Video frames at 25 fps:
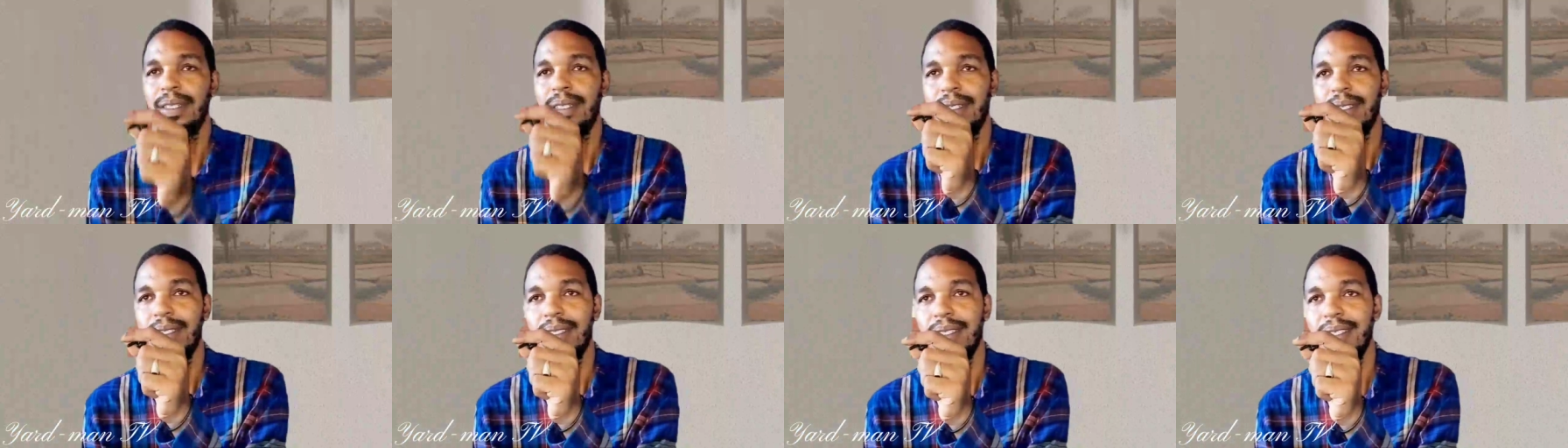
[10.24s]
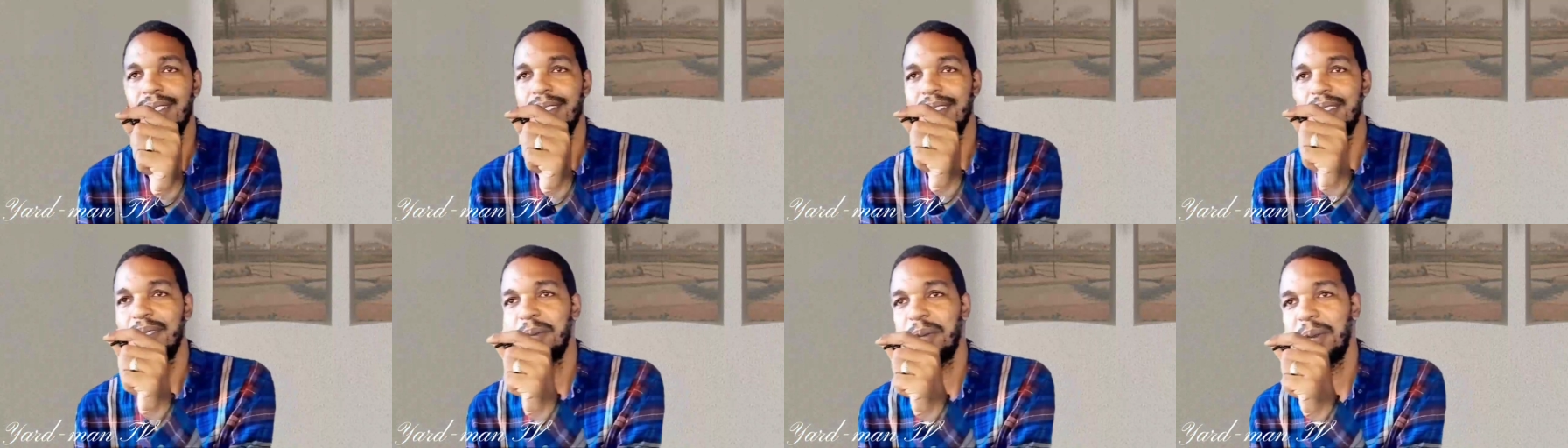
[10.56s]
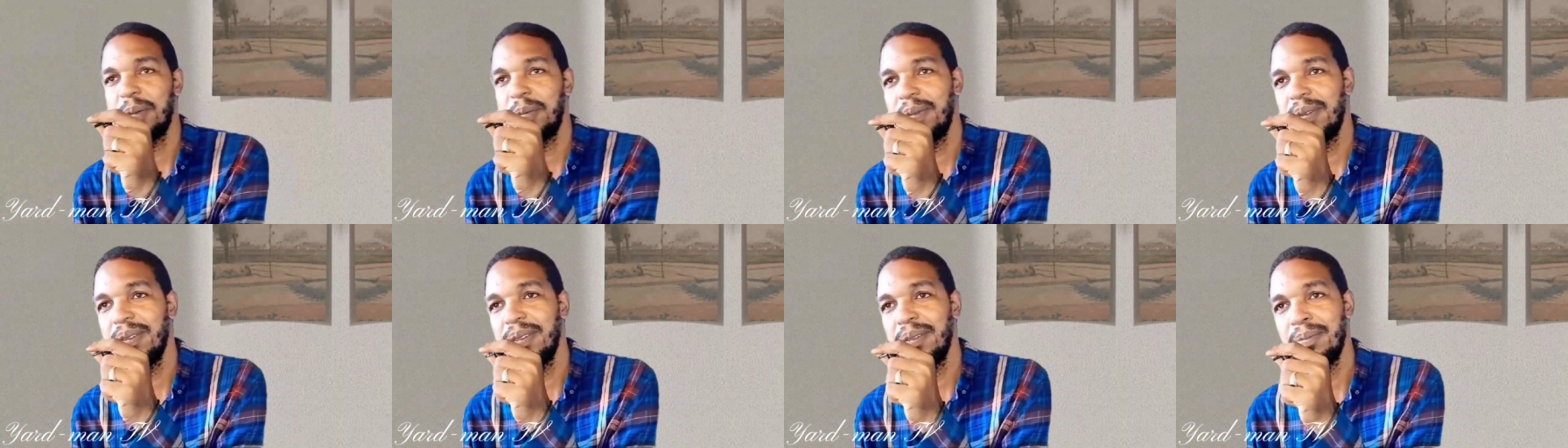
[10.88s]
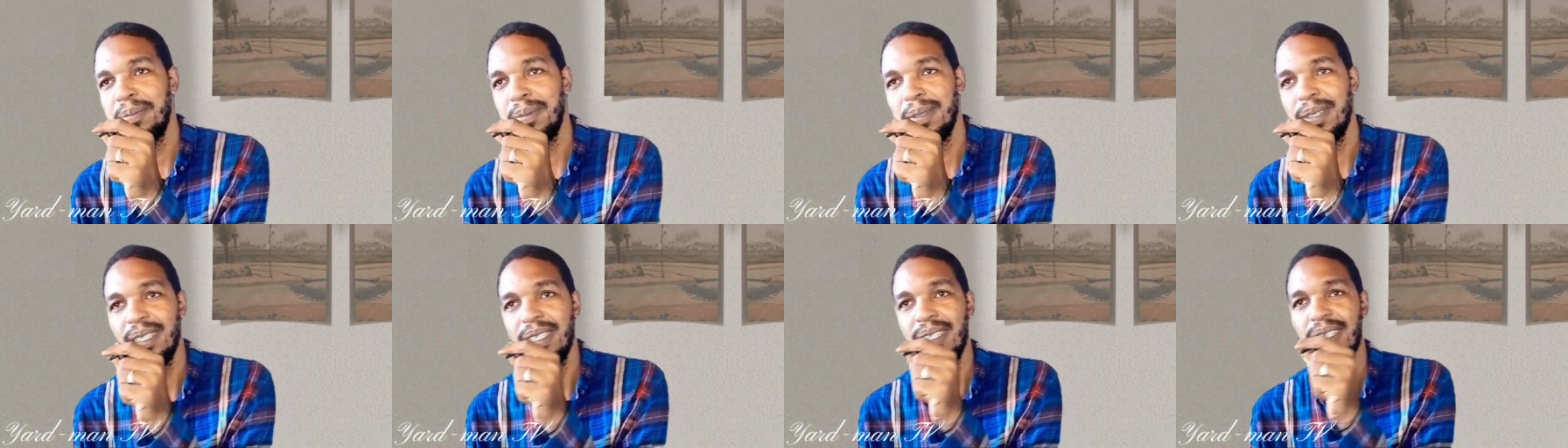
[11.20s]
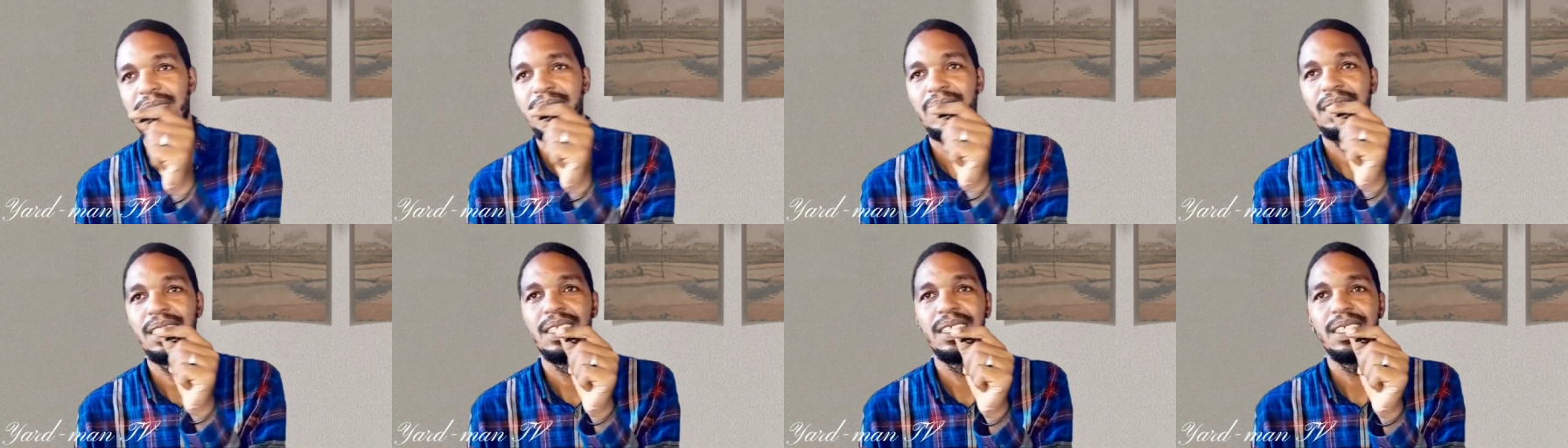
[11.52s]
Yes, my people.
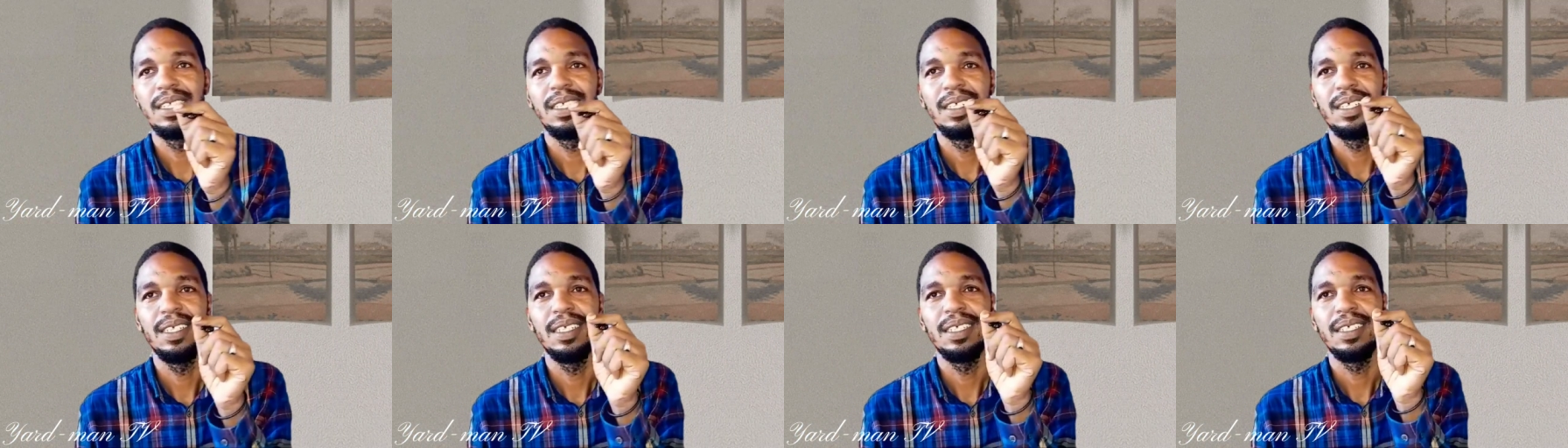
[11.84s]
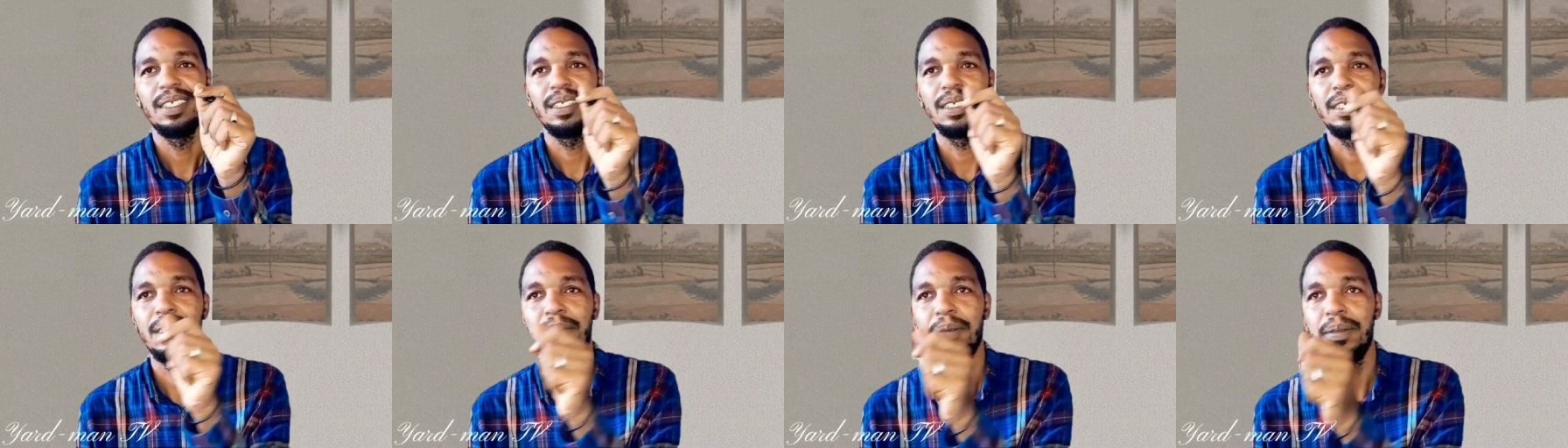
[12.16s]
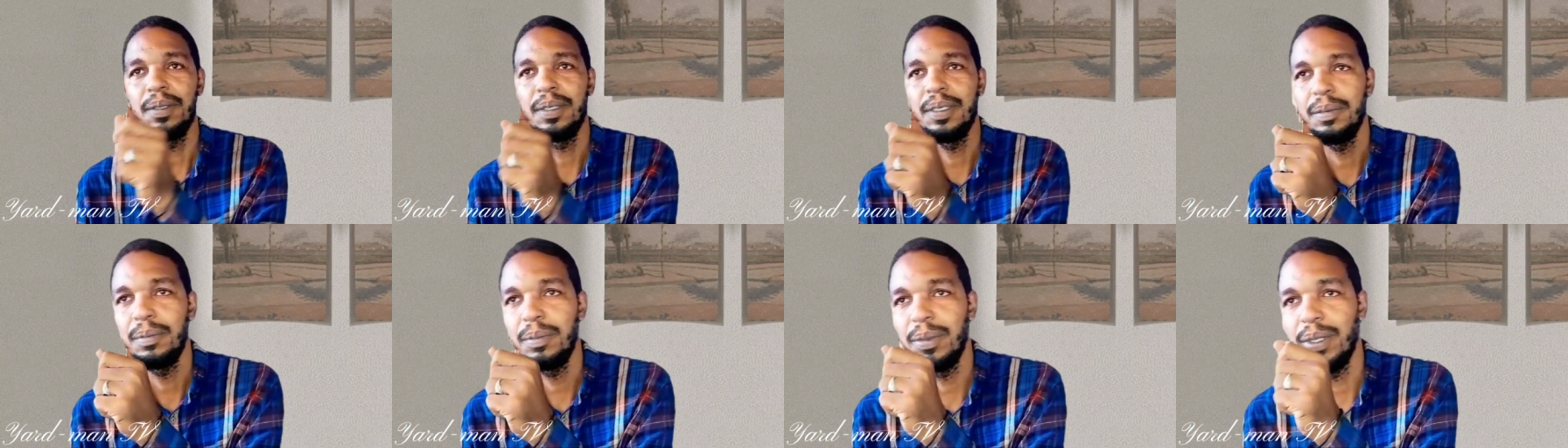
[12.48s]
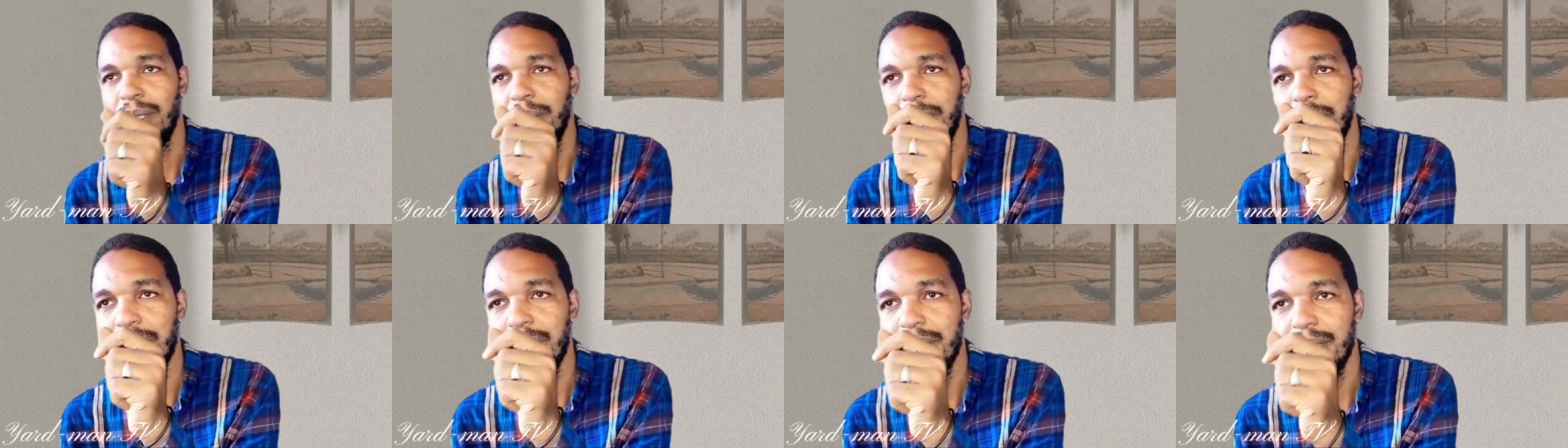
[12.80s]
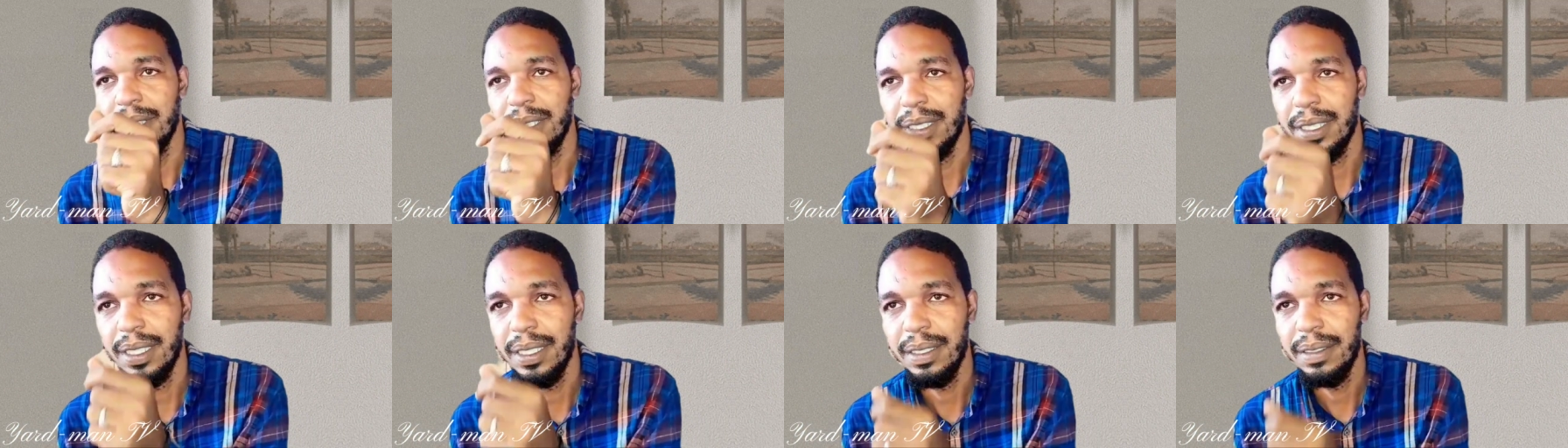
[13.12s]
Yeah, man, big up on
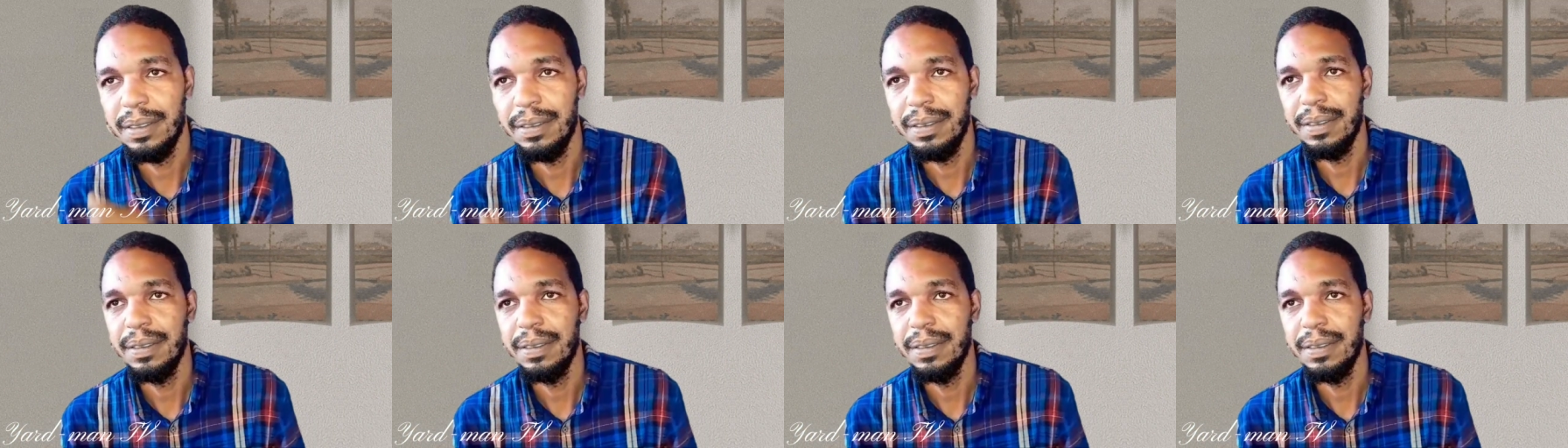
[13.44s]
yourself.